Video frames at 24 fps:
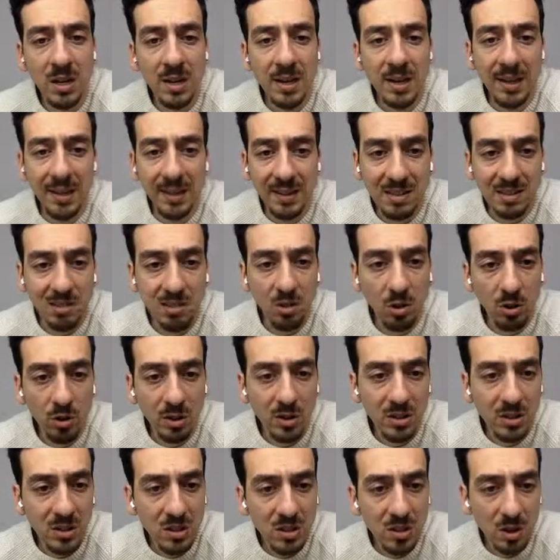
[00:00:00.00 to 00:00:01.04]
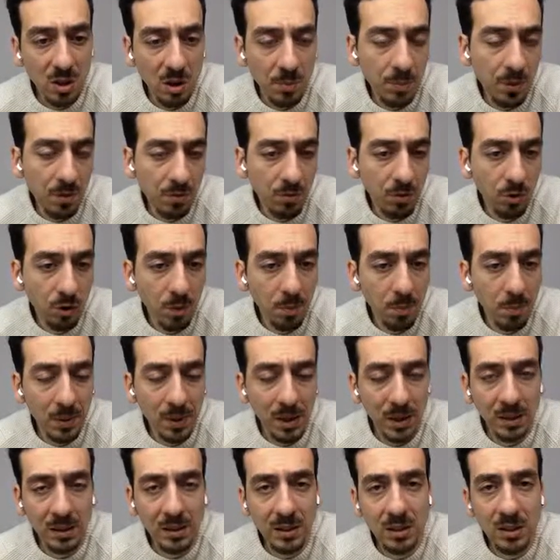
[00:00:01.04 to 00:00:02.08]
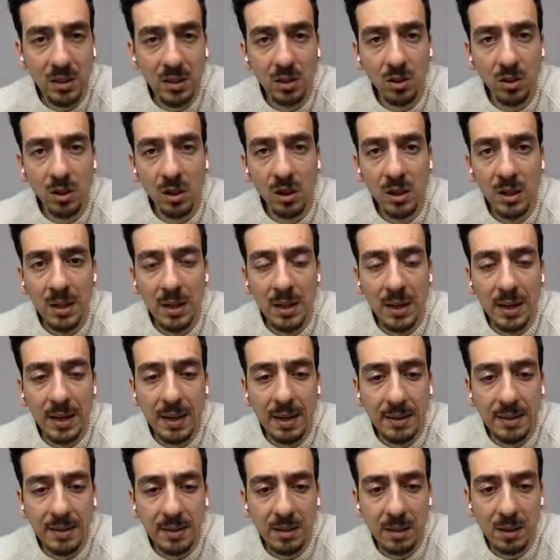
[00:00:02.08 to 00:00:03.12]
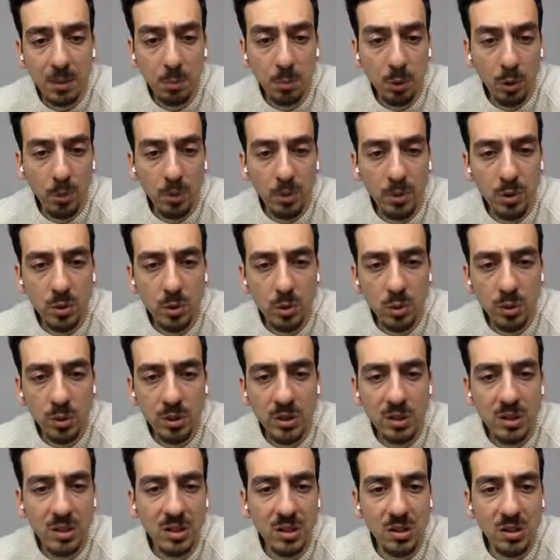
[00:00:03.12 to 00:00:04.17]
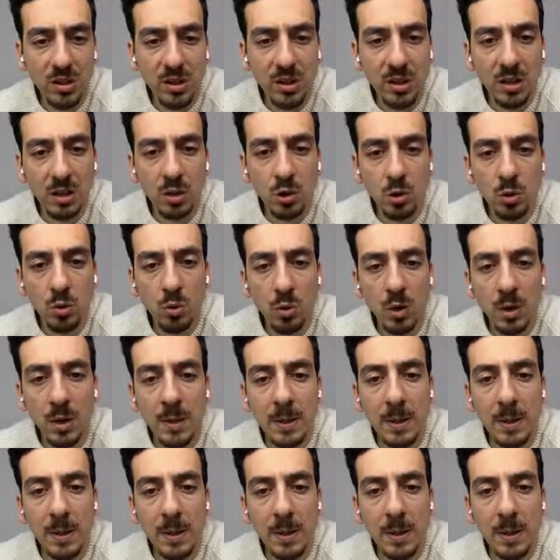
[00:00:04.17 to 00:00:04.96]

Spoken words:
and as long as it's coming from legal and proper sources, it's not an issue,